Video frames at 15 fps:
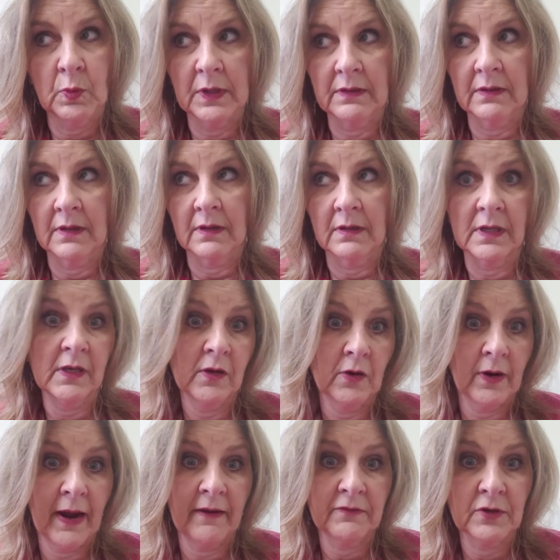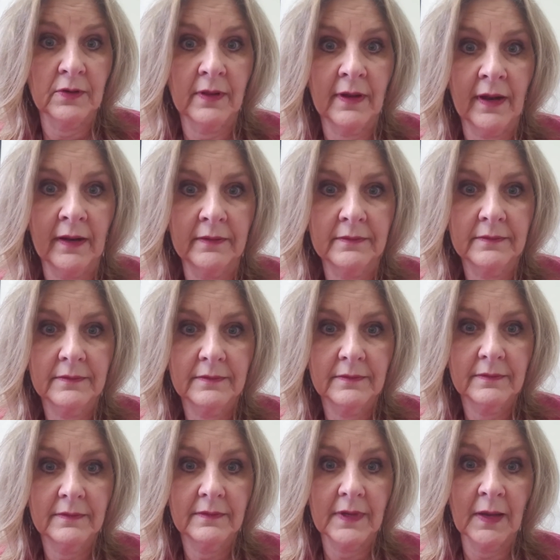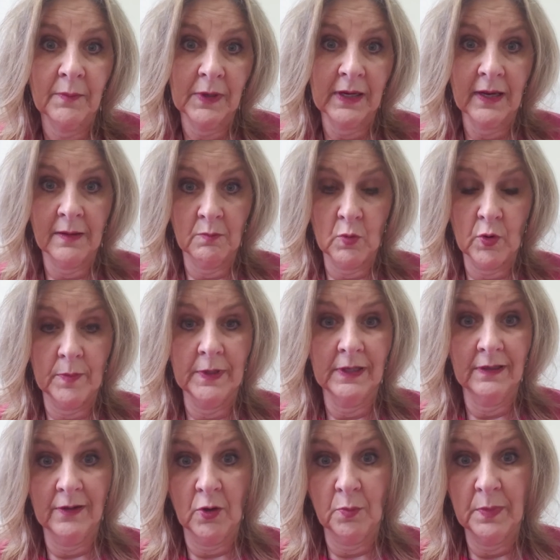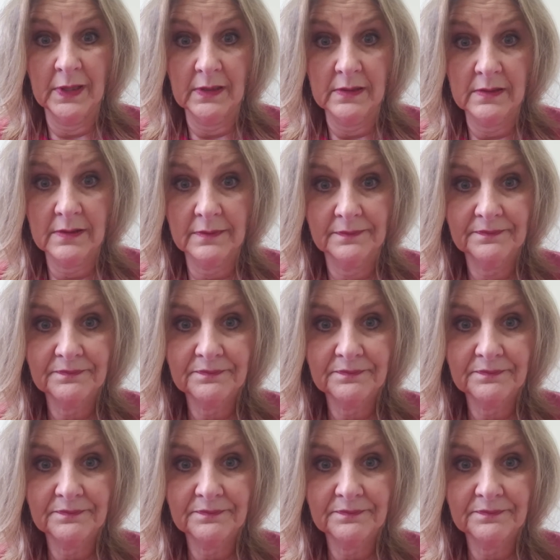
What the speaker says: within a year after that and became morbidly obese.